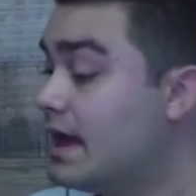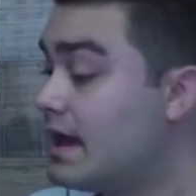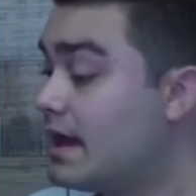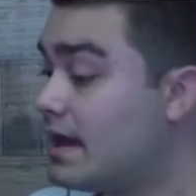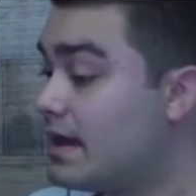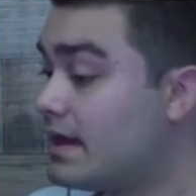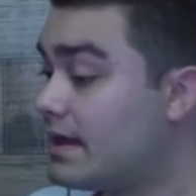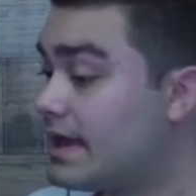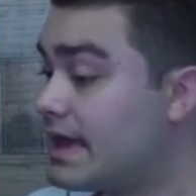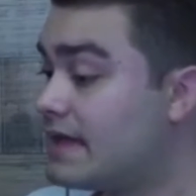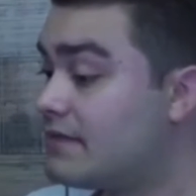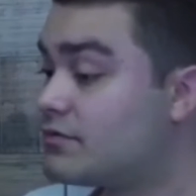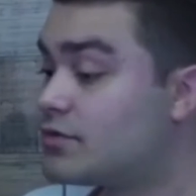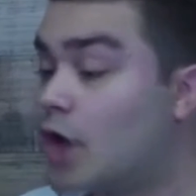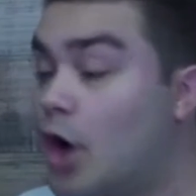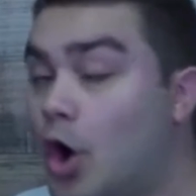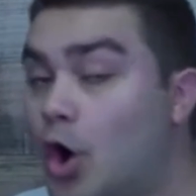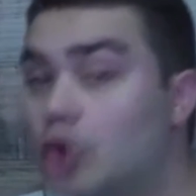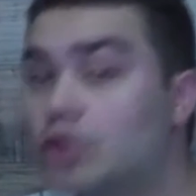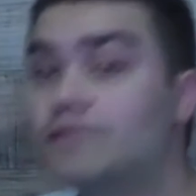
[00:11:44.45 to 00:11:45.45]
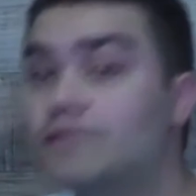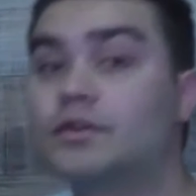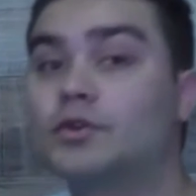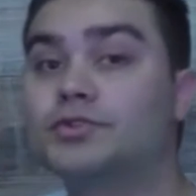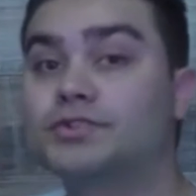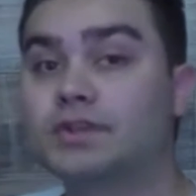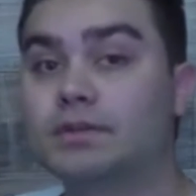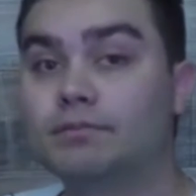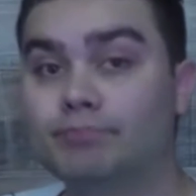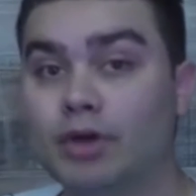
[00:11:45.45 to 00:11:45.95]
And all of
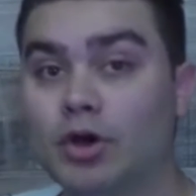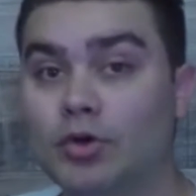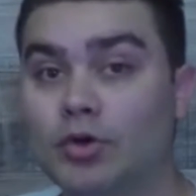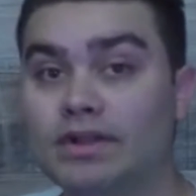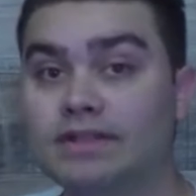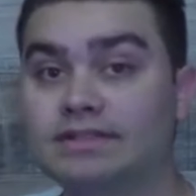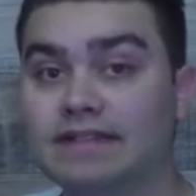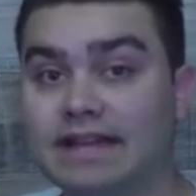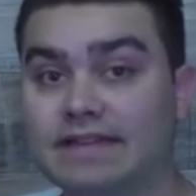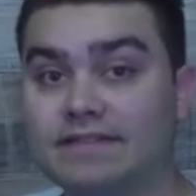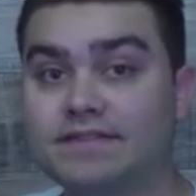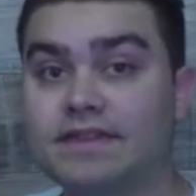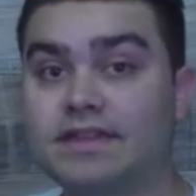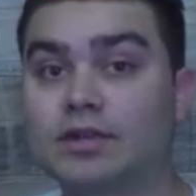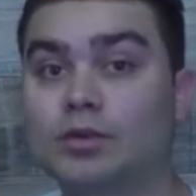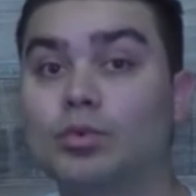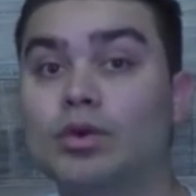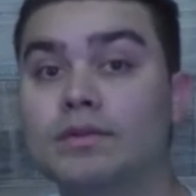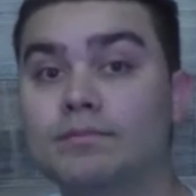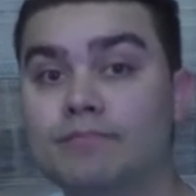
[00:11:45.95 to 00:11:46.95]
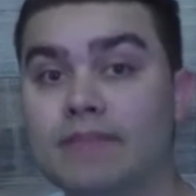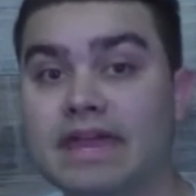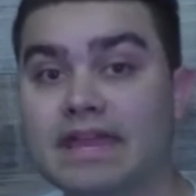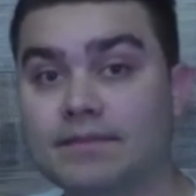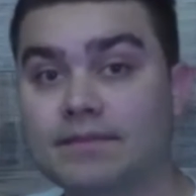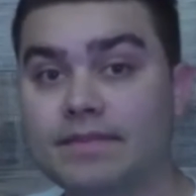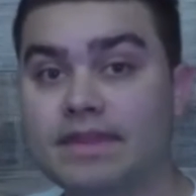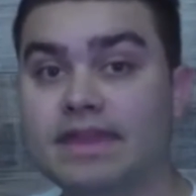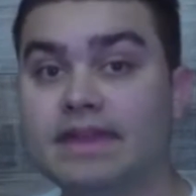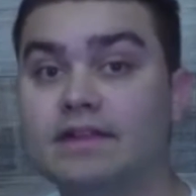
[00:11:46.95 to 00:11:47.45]
those components, I think, are what
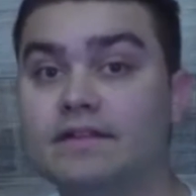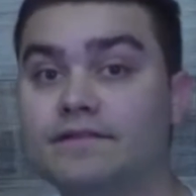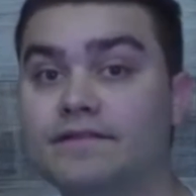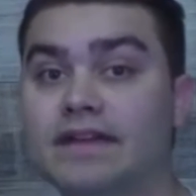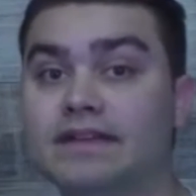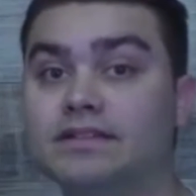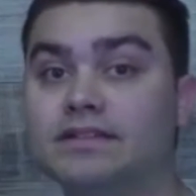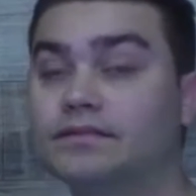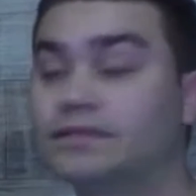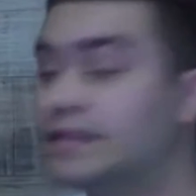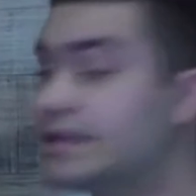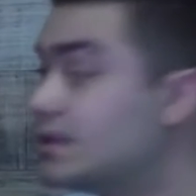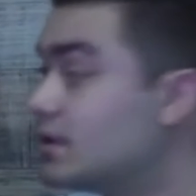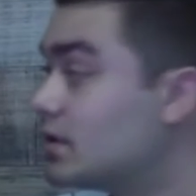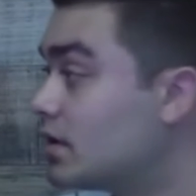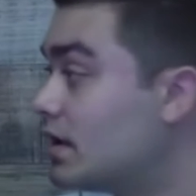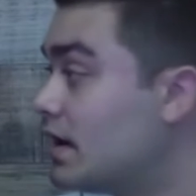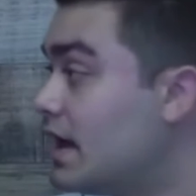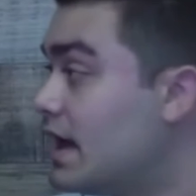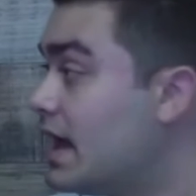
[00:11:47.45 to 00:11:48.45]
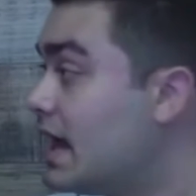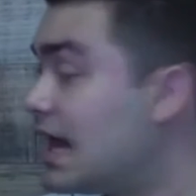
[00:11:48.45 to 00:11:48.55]
make me an effective leader.